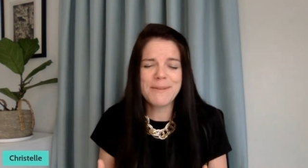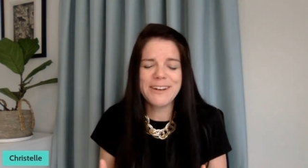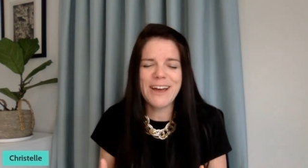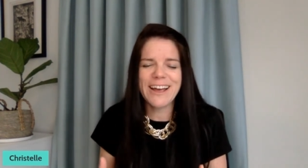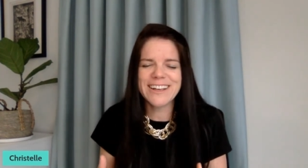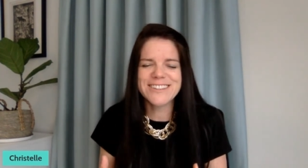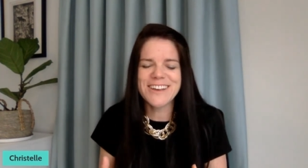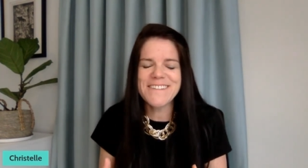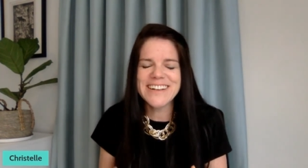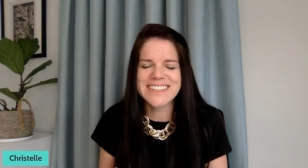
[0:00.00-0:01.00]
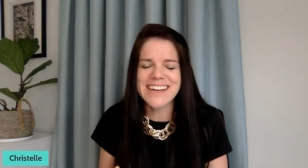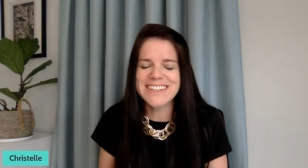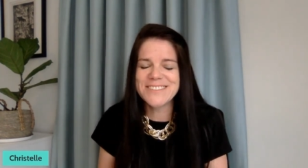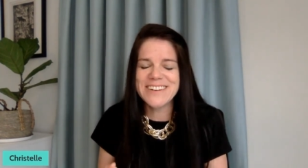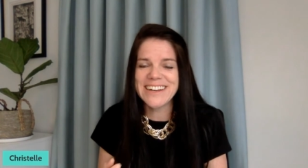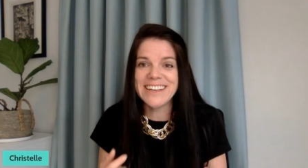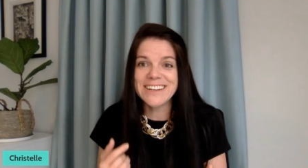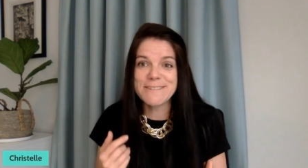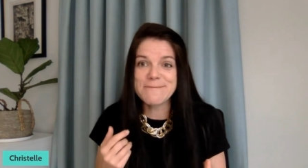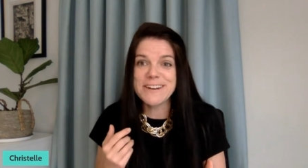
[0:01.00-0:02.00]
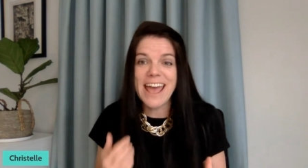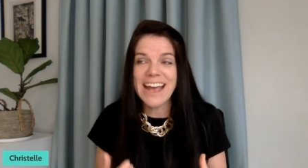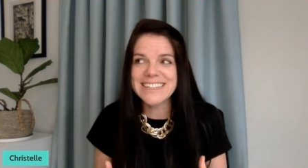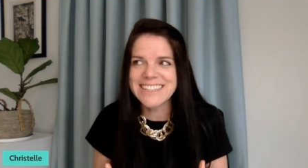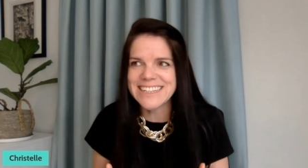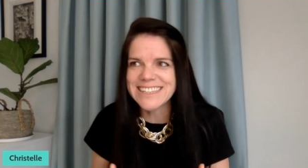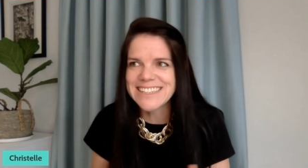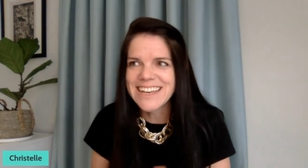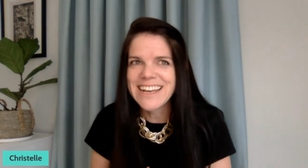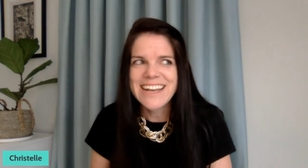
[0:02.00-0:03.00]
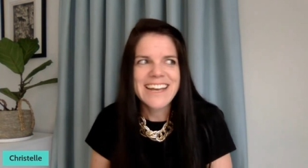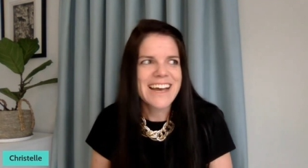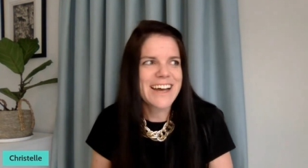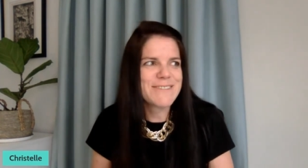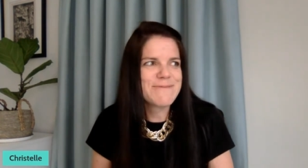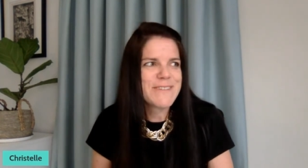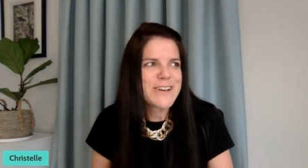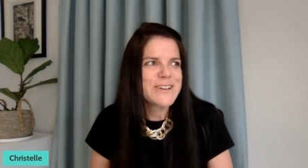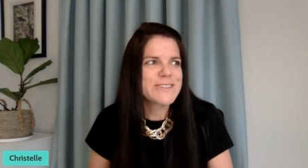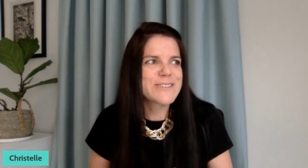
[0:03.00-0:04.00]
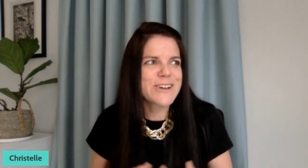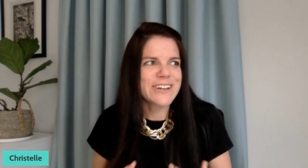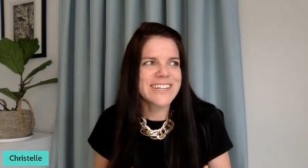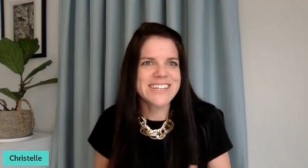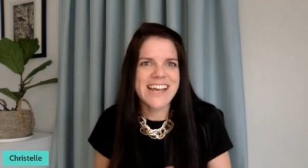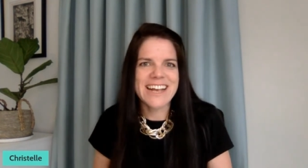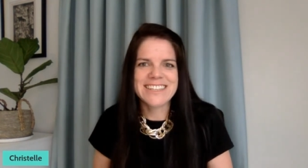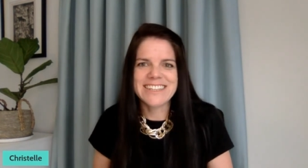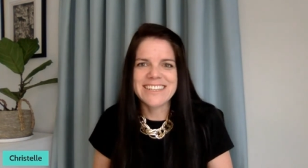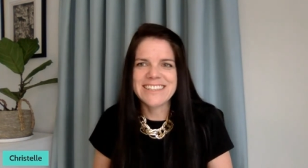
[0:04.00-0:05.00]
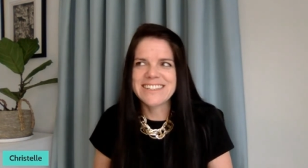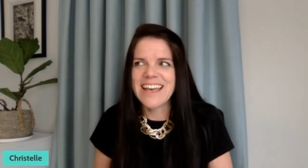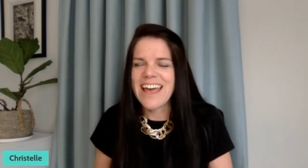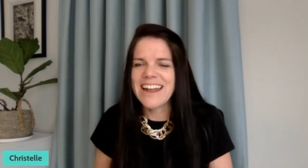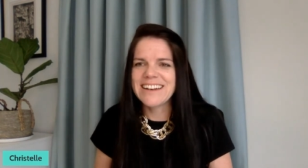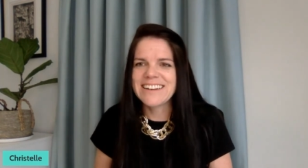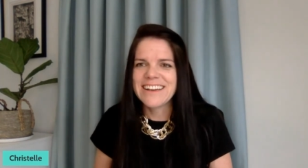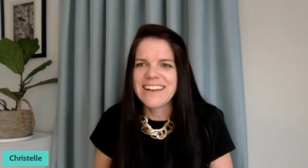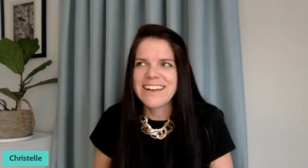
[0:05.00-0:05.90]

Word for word: I mean, I get so excited when I hear different accents, um, Scottish accents and